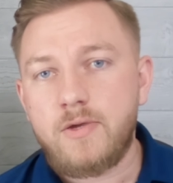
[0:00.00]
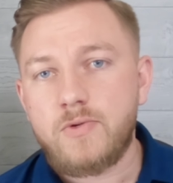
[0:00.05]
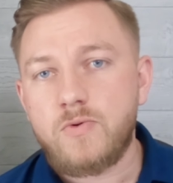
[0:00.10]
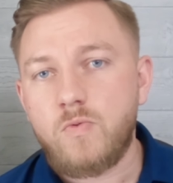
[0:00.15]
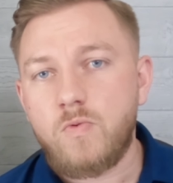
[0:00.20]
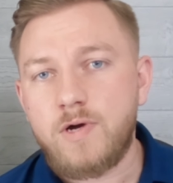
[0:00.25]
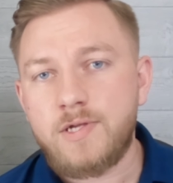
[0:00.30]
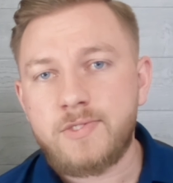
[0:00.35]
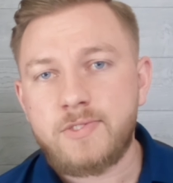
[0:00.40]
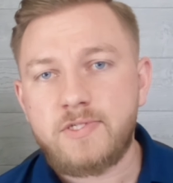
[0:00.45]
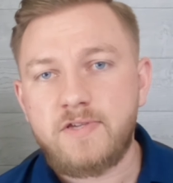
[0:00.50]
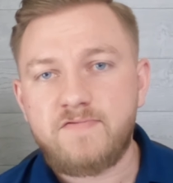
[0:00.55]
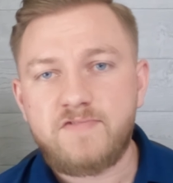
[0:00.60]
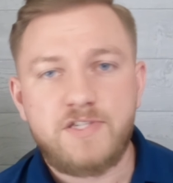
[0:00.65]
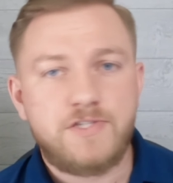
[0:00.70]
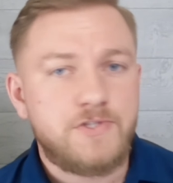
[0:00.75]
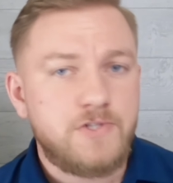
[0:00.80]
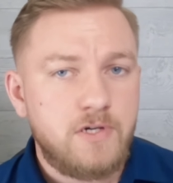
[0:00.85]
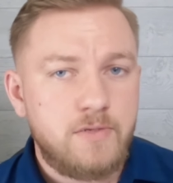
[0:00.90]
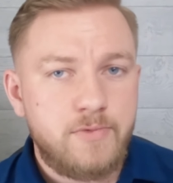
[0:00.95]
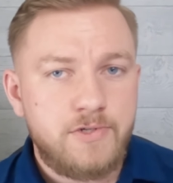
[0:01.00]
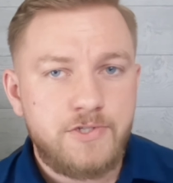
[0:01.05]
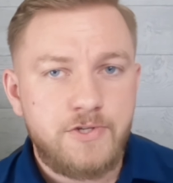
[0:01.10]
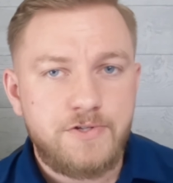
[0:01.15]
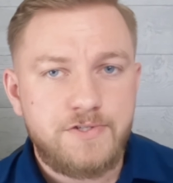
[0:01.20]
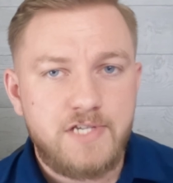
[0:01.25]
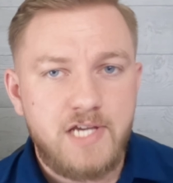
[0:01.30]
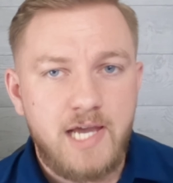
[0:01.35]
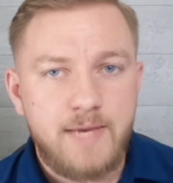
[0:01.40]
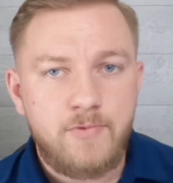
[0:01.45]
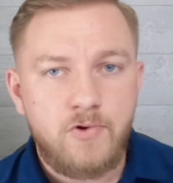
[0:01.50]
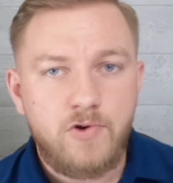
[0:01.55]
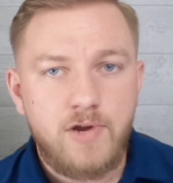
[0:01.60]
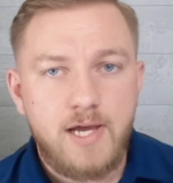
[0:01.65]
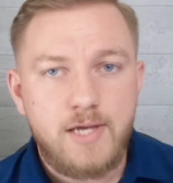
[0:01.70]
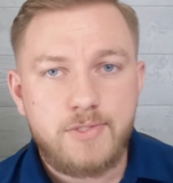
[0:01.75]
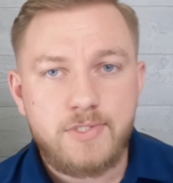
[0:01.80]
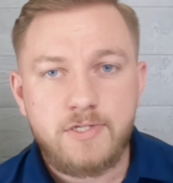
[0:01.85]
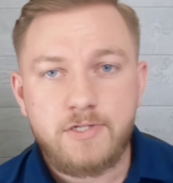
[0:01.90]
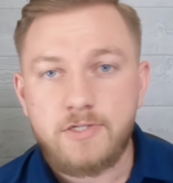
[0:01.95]
Once you've determined your time
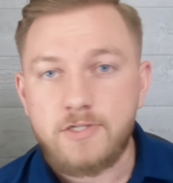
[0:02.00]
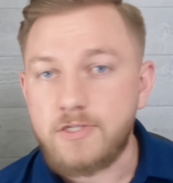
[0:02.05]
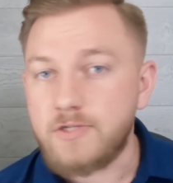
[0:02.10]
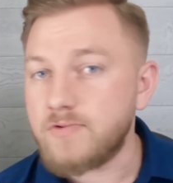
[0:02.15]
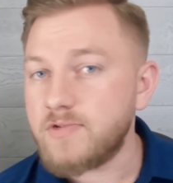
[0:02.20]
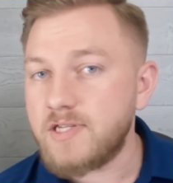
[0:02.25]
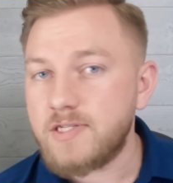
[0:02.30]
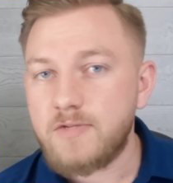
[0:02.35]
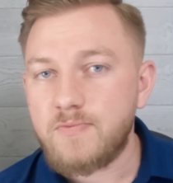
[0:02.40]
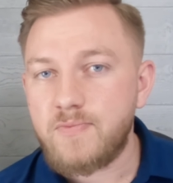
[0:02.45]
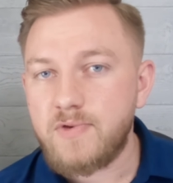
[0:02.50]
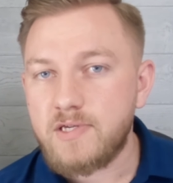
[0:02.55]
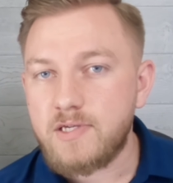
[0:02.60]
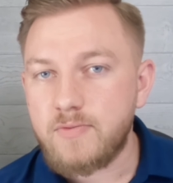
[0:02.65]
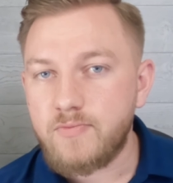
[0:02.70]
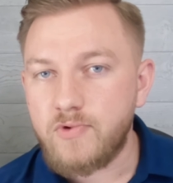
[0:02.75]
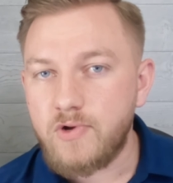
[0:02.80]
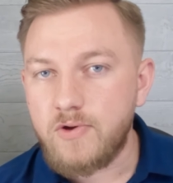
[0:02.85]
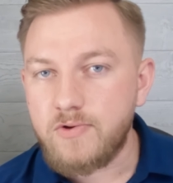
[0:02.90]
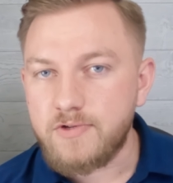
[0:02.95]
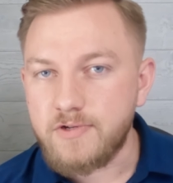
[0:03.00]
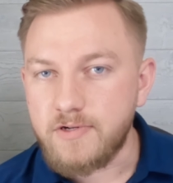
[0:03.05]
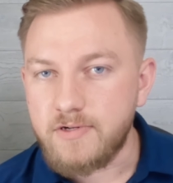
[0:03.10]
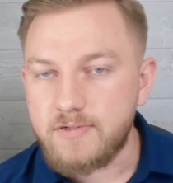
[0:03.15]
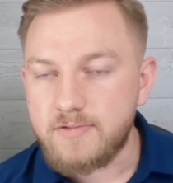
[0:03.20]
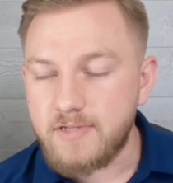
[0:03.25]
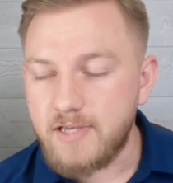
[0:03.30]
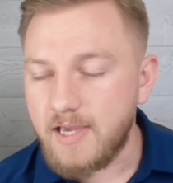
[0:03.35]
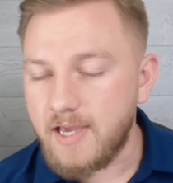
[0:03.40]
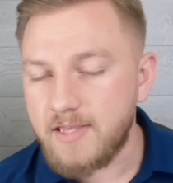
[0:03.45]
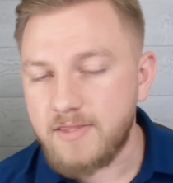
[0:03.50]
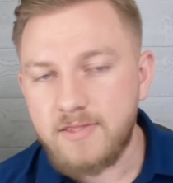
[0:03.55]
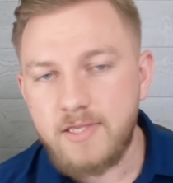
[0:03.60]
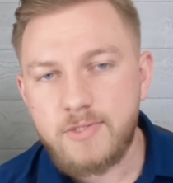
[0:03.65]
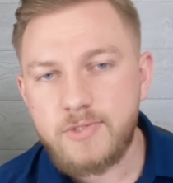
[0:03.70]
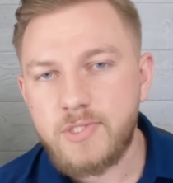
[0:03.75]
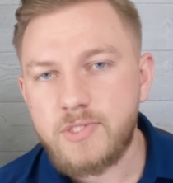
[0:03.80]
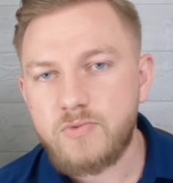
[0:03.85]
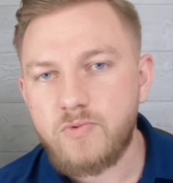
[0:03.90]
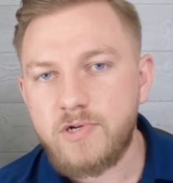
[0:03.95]
horizon, you need to pick a broker. And
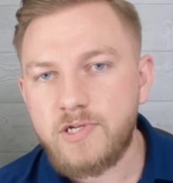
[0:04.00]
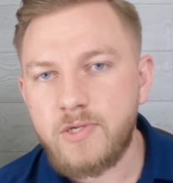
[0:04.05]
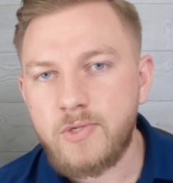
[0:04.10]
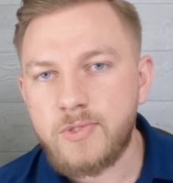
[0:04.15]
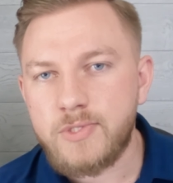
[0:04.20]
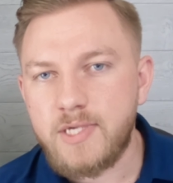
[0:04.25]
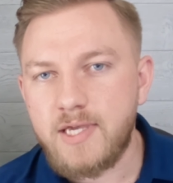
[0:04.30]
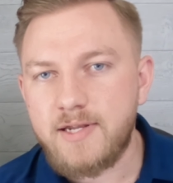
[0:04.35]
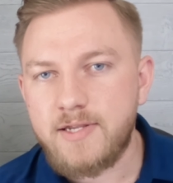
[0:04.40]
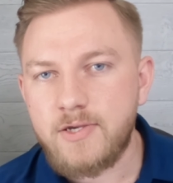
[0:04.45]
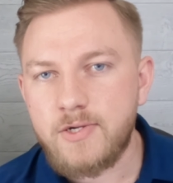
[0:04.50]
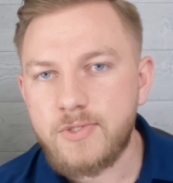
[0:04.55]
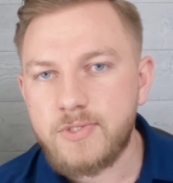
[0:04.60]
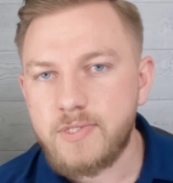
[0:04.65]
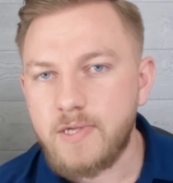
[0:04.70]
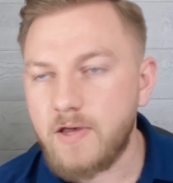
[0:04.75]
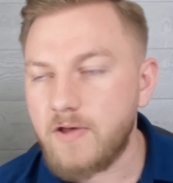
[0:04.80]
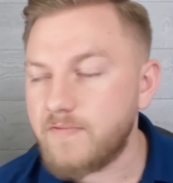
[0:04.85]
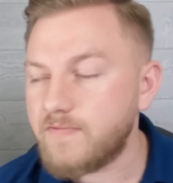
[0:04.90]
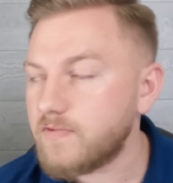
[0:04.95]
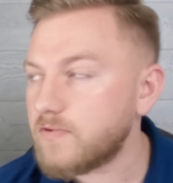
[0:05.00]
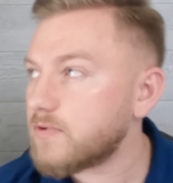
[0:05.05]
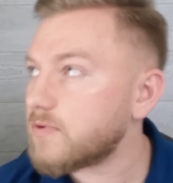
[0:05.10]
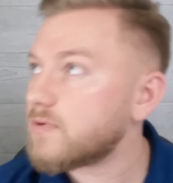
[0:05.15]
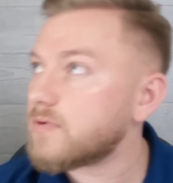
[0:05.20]
this is where you say to yourself,